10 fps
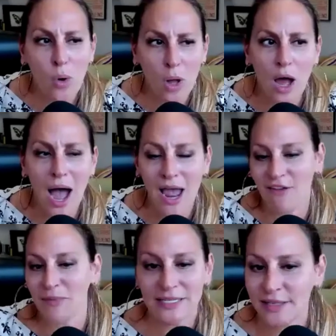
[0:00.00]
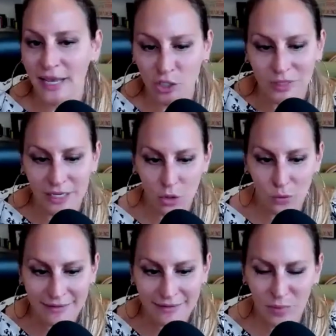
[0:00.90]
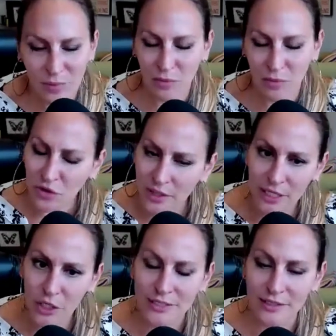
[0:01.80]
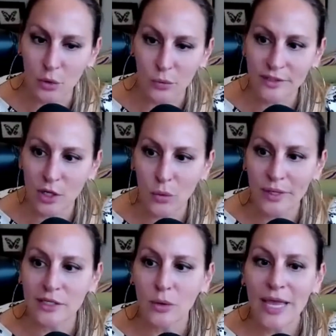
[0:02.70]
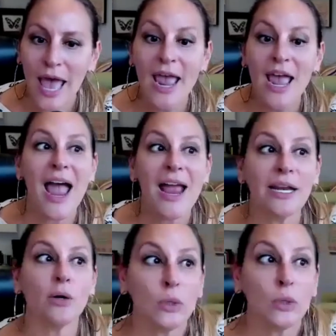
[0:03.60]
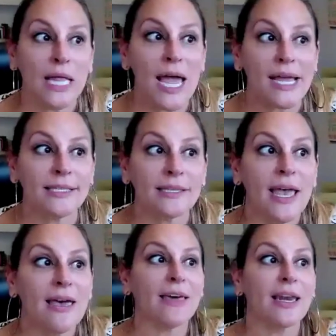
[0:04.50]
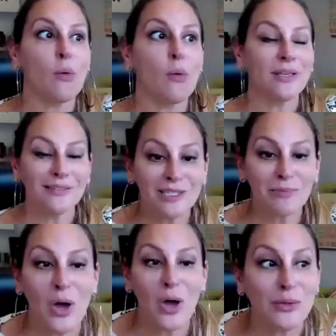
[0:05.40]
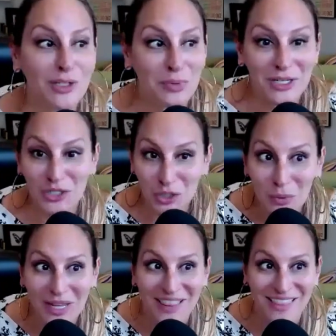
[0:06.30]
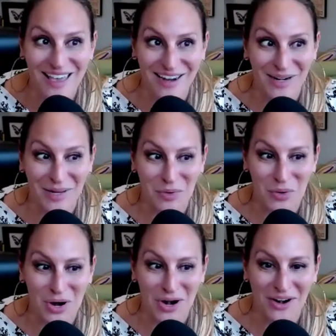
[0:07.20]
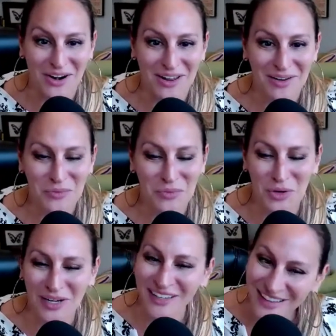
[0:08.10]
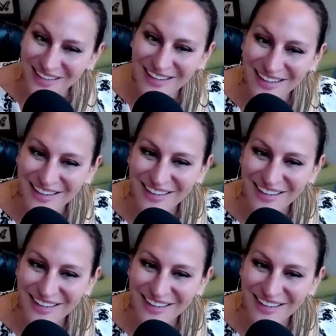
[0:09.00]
well, I've been sexually harassing people for years and it was always okay. I didn't realize that I wasn't supposed to be doing that anymore. Really?